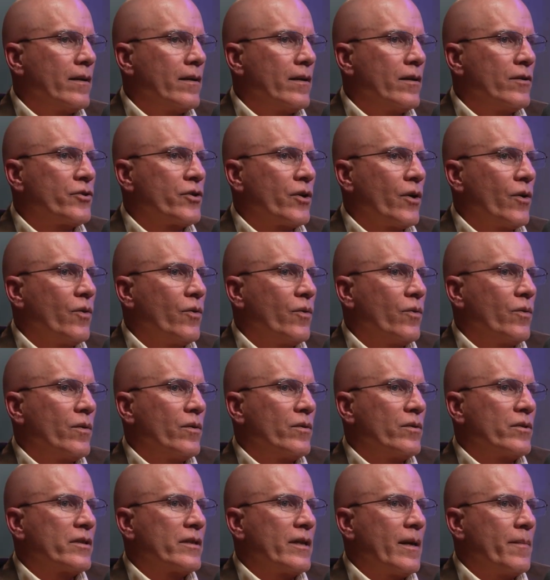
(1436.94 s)
So
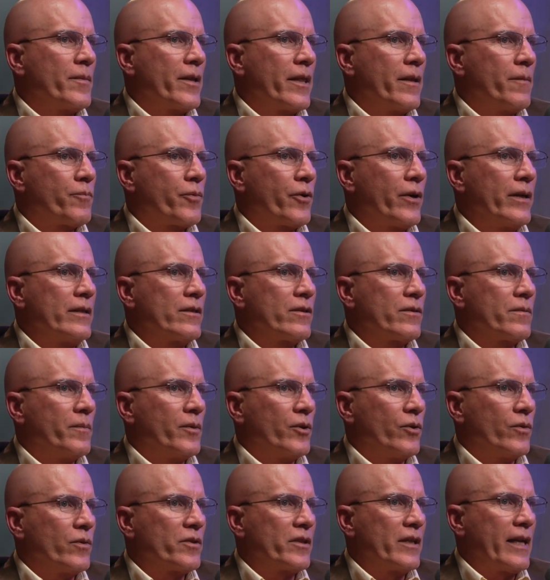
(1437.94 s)
some of the
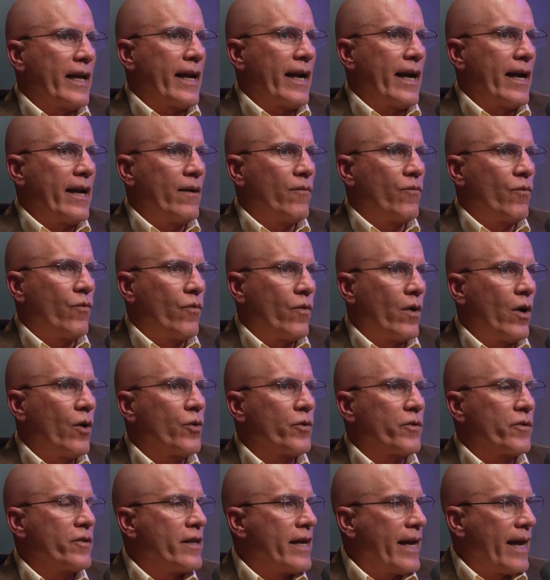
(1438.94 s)
principles that I
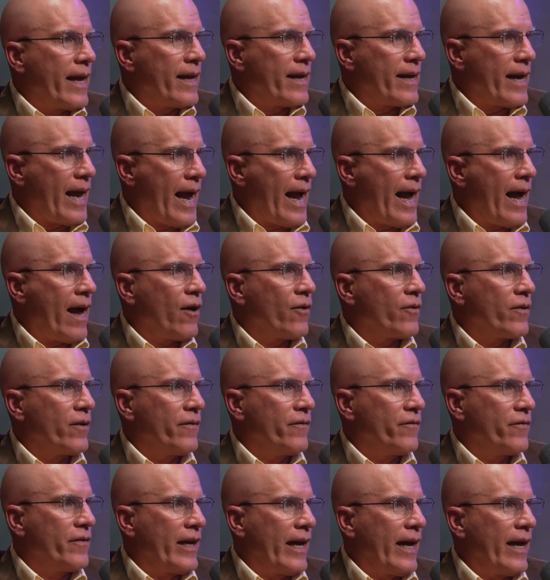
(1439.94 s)
wrote then out
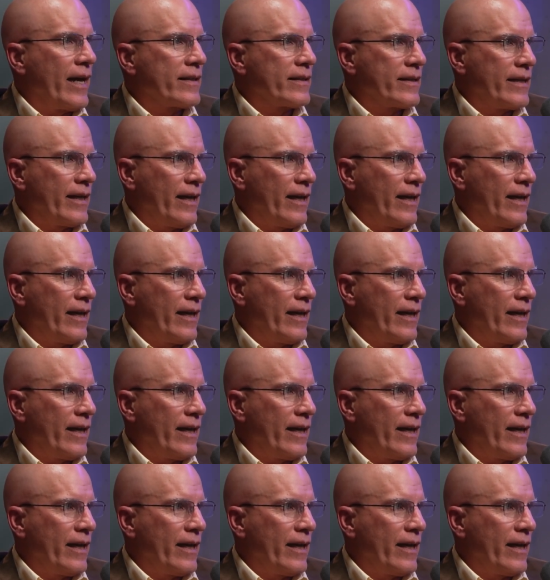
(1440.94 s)
of that to